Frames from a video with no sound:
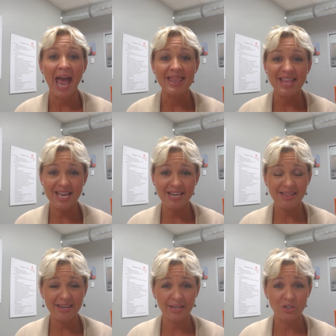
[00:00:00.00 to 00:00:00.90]
and
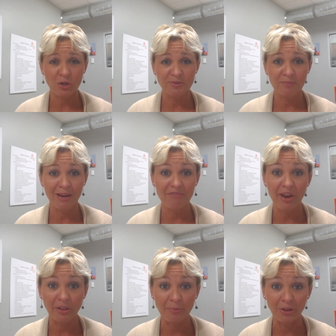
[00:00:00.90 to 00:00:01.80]
then think in terms of my
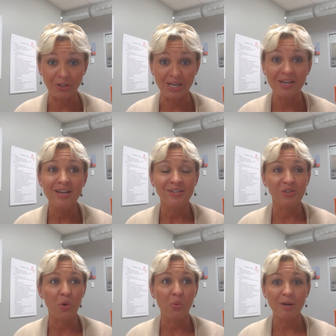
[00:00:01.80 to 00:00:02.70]
availability.
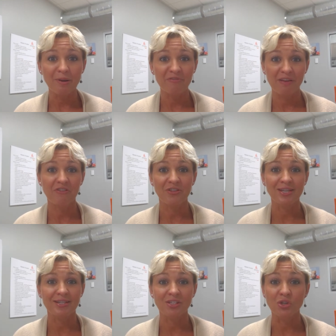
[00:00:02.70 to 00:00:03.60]
So one of my favorite
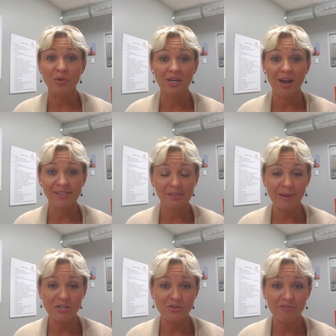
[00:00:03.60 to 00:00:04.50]
things is that you can
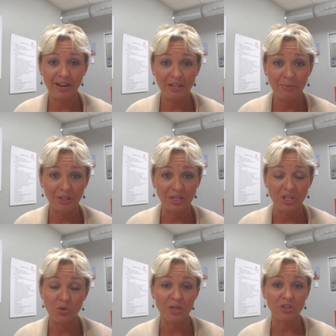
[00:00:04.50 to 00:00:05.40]
customize your availability.
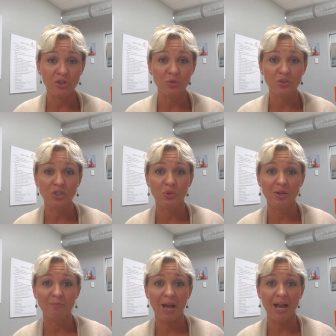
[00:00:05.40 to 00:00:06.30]
You can choose to do
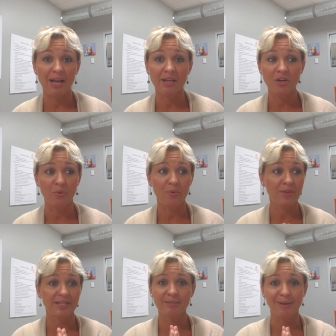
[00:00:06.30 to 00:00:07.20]
it by,
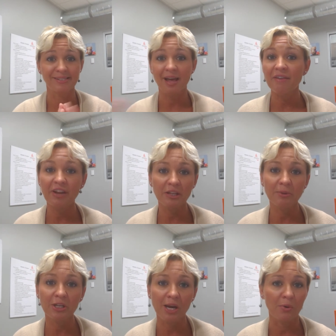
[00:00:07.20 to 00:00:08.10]
this is my set
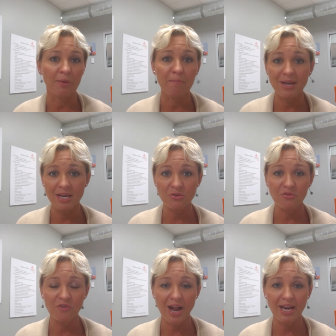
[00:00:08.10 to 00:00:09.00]
availability. I work Monday
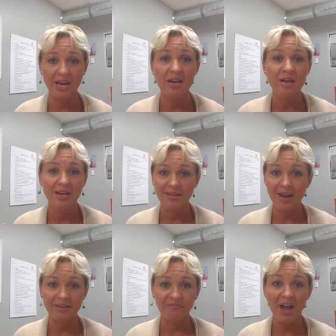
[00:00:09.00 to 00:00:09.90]
through Friday,
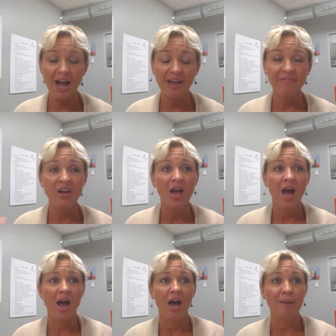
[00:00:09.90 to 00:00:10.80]
9 to
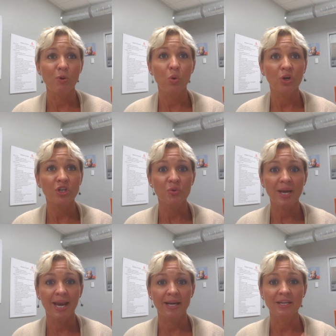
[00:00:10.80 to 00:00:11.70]
5, or you
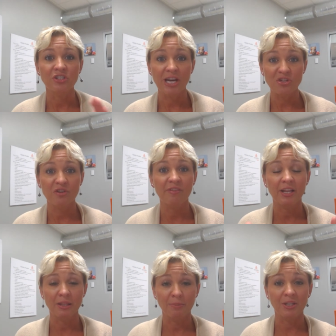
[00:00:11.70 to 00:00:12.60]
can change your
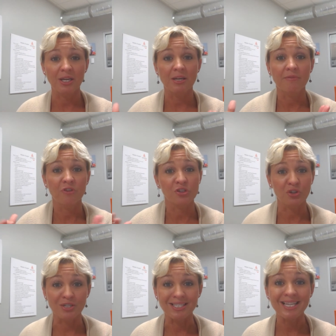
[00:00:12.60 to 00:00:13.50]
availability for certain